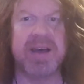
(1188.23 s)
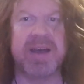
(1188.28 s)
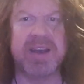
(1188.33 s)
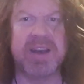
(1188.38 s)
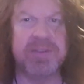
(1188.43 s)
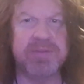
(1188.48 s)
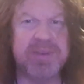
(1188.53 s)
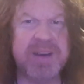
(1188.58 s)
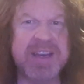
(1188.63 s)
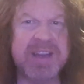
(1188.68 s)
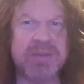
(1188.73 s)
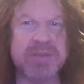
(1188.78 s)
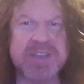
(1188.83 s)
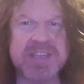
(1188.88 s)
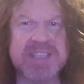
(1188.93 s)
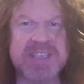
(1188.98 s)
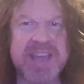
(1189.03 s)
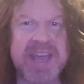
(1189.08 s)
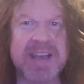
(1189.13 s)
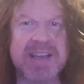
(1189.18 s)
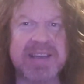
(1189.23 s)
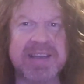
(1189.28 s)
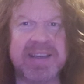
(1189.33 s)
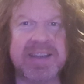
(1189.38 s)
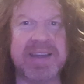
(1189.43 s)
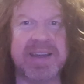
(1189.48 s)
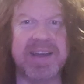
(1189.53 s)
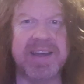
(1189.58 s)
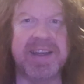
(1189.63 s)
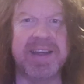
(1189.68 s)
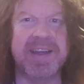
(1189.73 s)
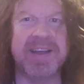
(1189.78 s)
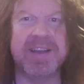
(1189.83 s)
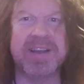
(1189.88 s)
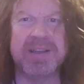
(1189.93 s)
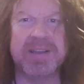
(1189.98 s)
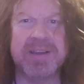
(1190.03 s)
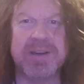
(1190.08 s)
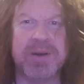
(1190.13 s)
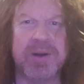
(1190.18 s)
And a really unsettling uh,
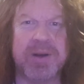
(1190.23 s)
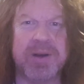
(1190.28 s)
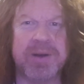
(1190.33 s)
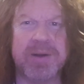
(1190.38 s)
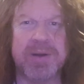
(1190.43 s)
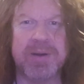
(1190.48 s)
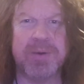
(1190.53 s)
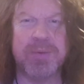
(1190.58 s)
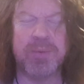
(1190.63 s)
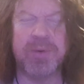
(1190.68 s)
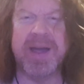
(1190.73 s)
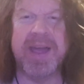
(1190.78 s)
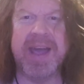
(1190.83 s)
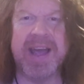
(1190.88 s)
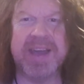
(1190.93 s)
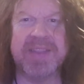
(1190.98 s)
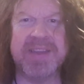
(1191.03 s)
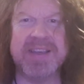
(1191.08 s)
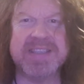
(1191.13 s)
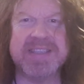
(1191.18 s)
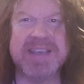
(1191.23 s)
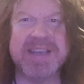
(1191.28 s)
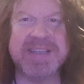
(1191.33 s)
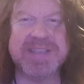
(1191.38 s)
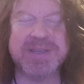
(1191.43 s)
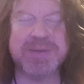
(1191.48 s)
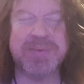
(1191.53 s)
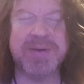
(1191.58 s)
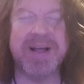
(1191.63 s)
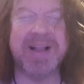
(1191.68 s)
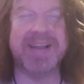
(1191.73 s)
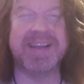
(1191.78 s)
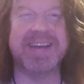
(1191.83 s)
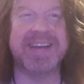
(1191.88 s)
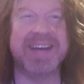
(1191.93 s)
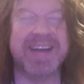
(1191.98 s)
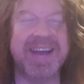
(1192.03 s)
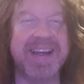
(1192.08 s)
work this is as well.